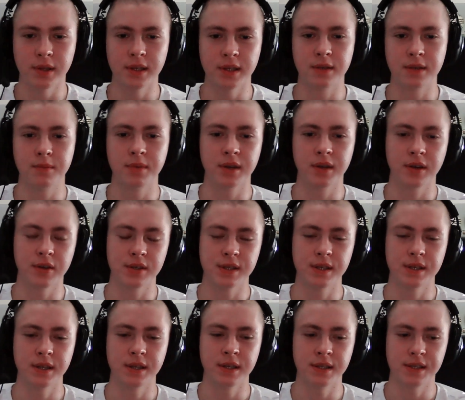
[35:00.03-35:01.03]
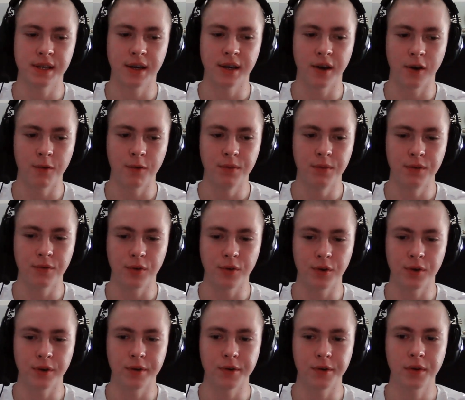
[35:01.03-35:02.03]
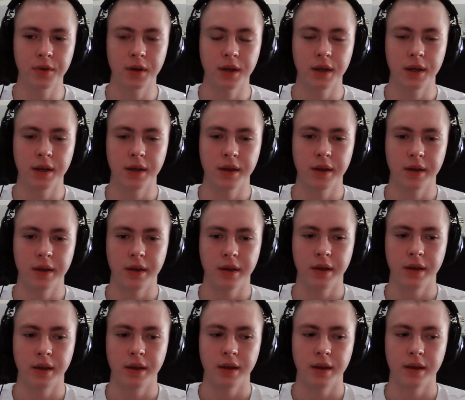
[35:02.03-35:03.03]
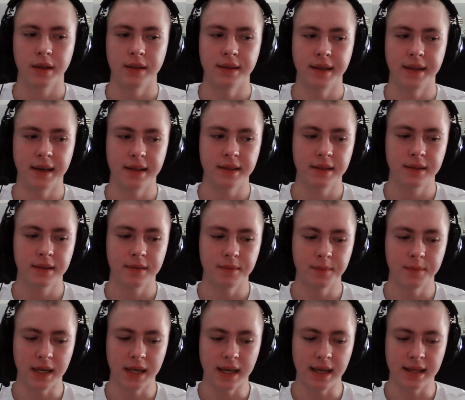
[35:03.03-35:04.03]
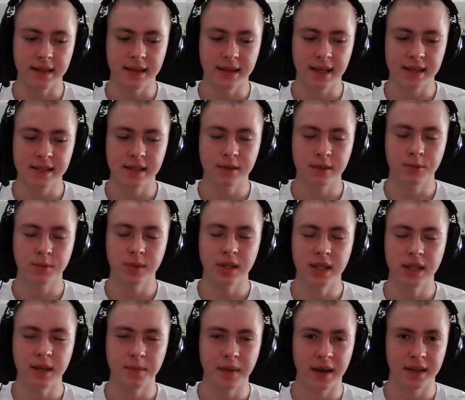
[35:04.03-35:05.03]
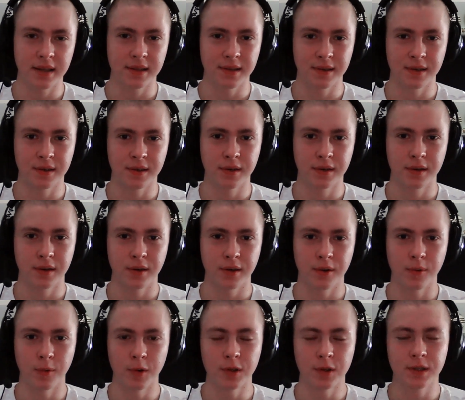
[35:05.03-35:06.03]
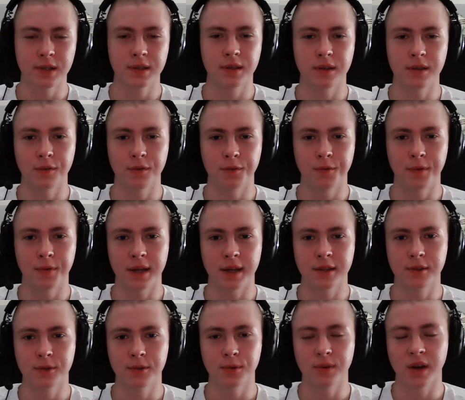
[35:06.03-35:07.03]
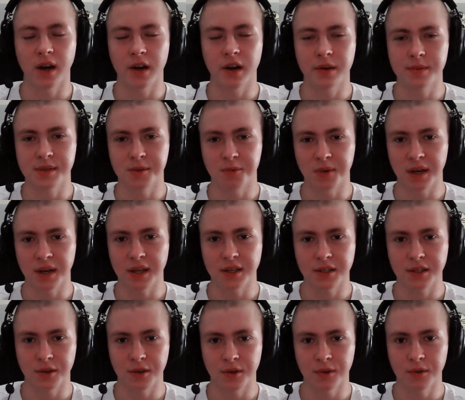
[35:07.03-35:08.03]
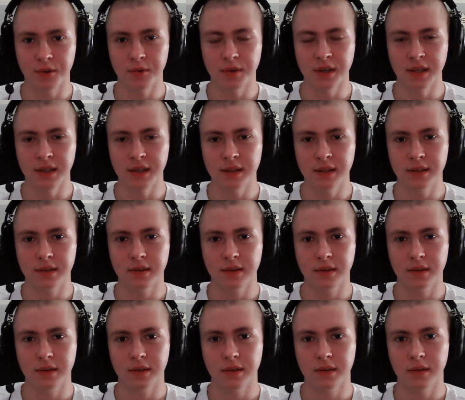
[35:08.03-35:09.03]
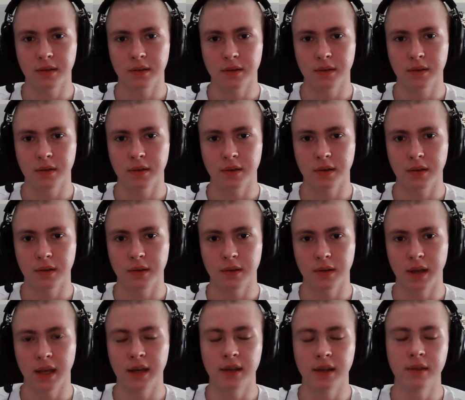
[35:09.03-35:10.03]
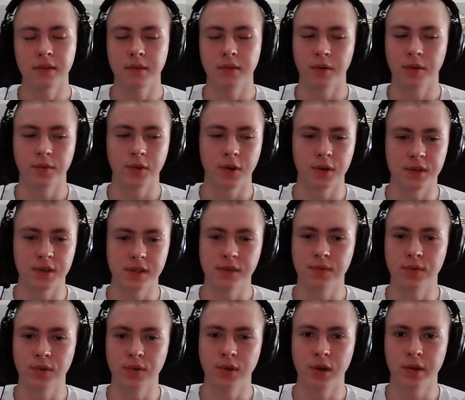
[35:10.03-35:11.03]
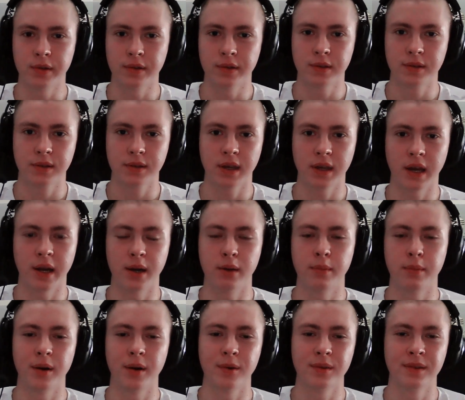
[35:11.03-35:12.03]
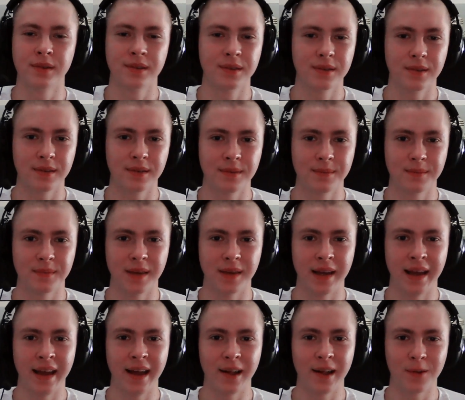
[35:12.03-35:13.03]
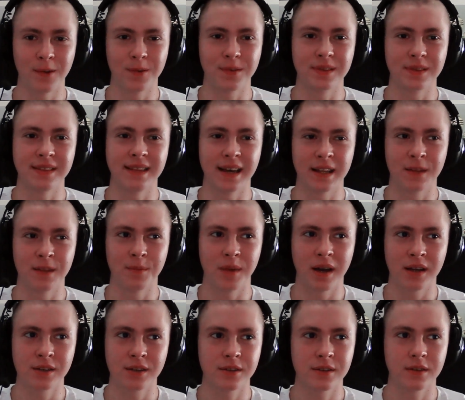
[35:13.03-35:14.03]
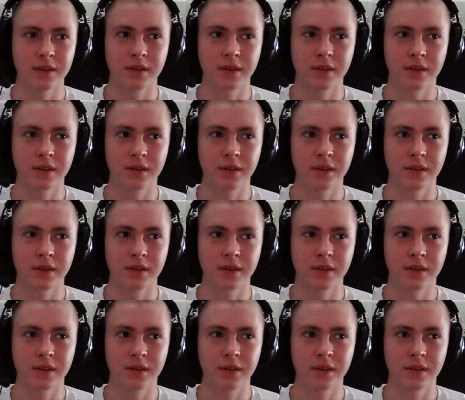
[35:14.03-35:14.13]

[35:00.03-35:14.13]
gym because it's a hobby for you, then it doesn't really matter what fat to carbs ratio you eat. And of course, if you don't care about health that much,